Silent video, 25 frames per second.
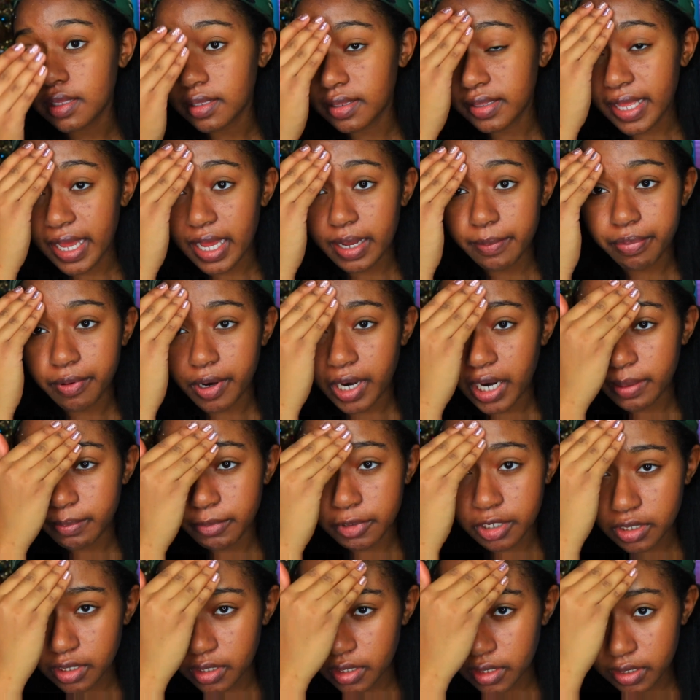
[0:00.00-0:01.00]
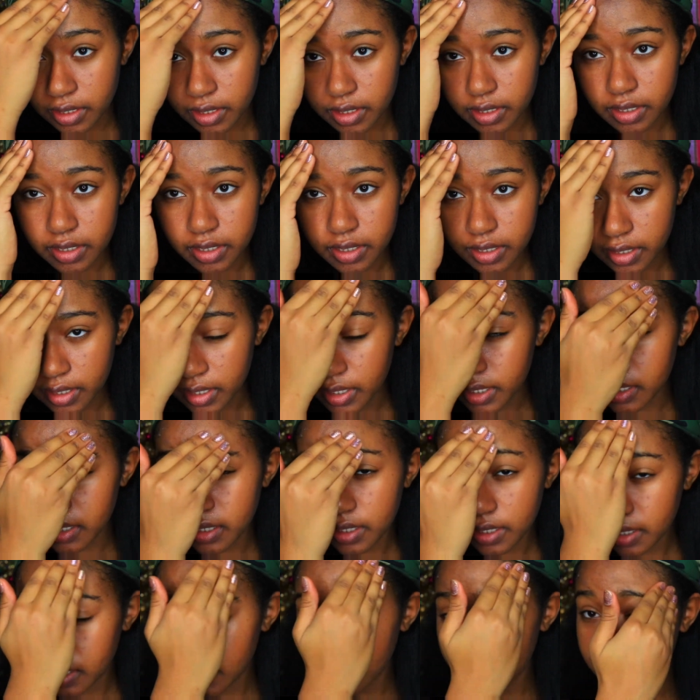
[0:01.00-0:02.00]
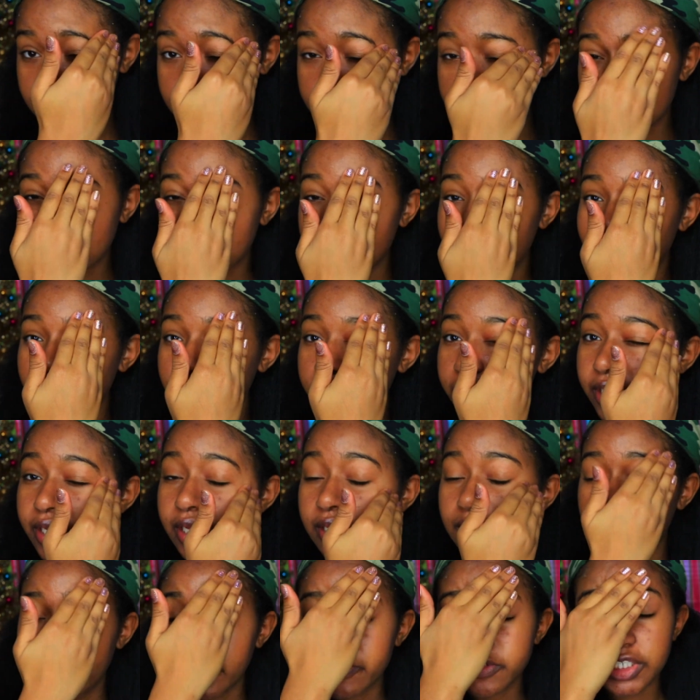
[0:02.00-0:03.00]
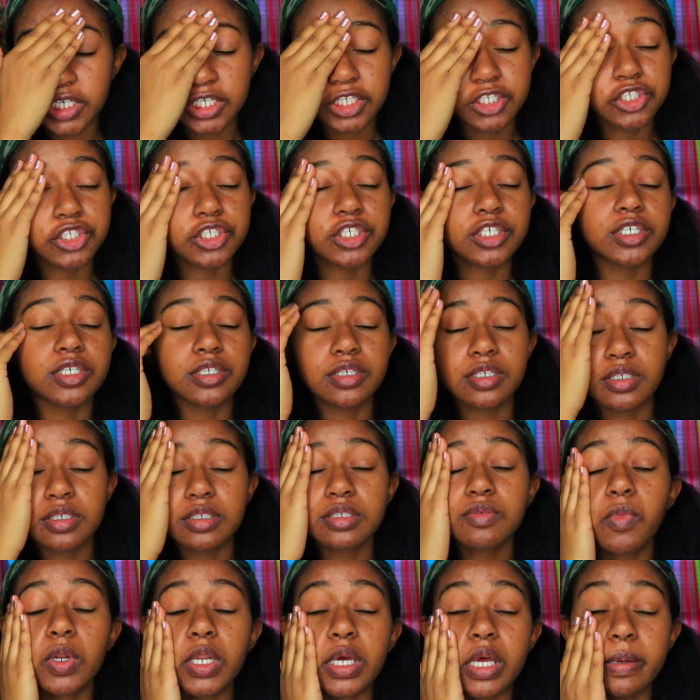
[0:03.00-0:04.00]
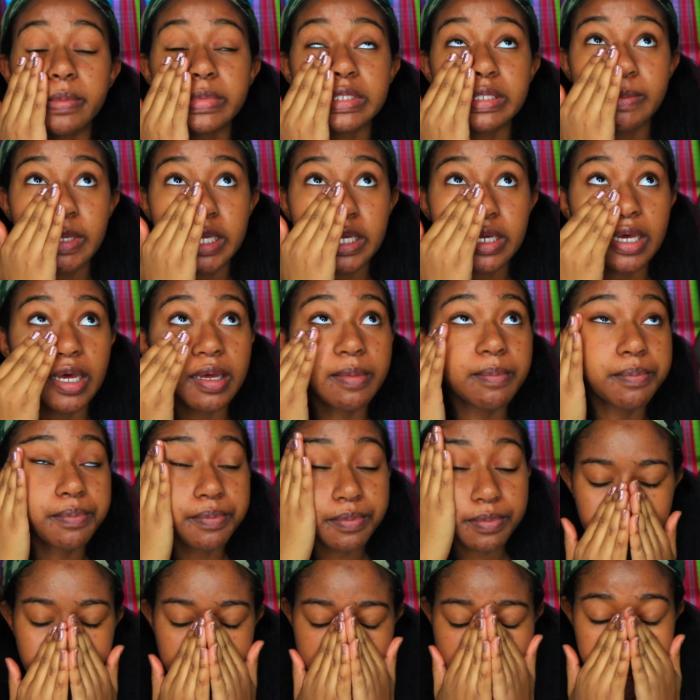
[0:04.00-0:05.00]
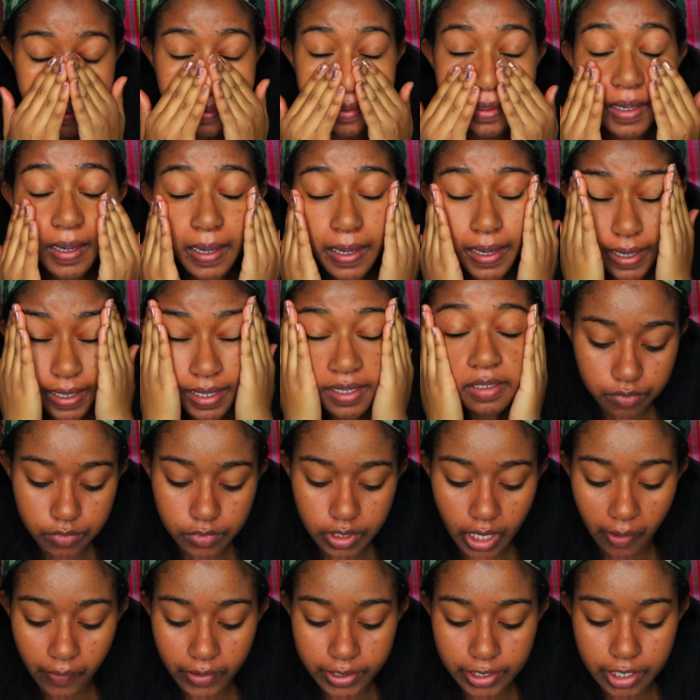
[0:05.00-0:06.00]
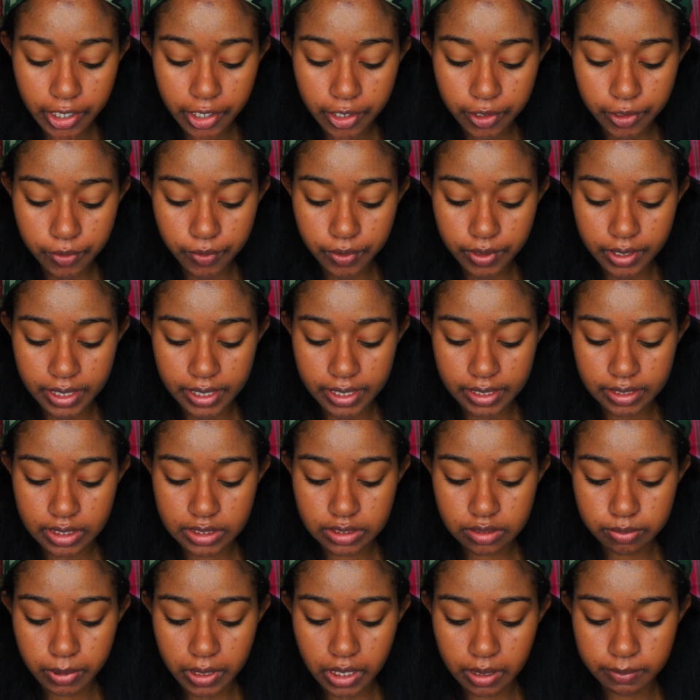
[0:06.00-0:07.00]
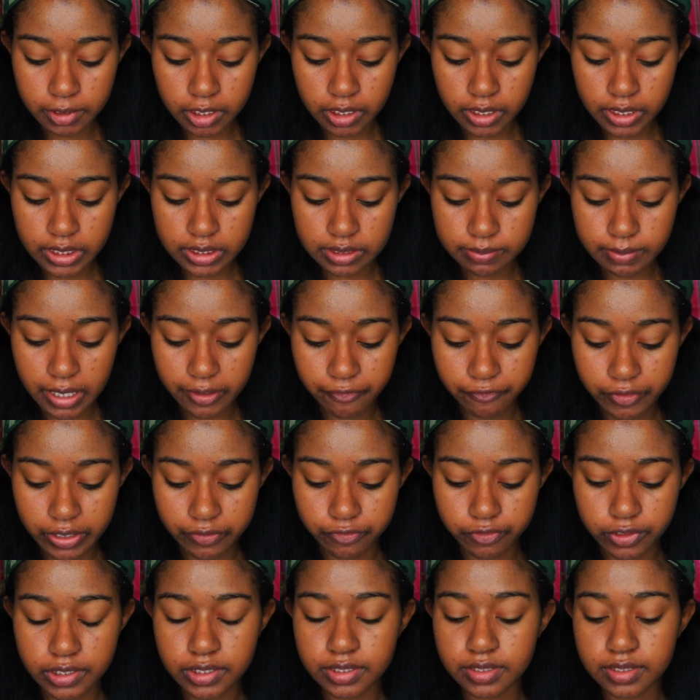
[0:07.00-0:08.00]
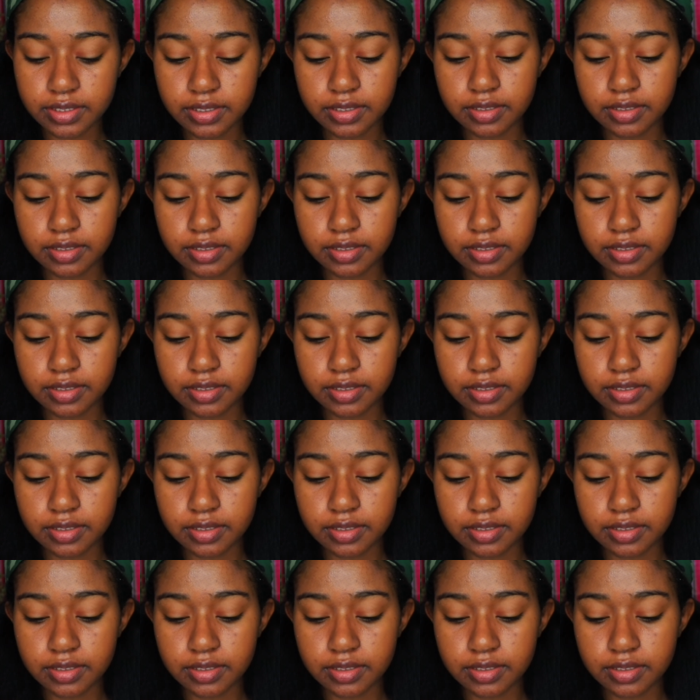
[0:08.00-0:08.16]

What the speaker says: that primer is a freaking life changer when it comes to makeup, and now I know, and this primer is my favorite.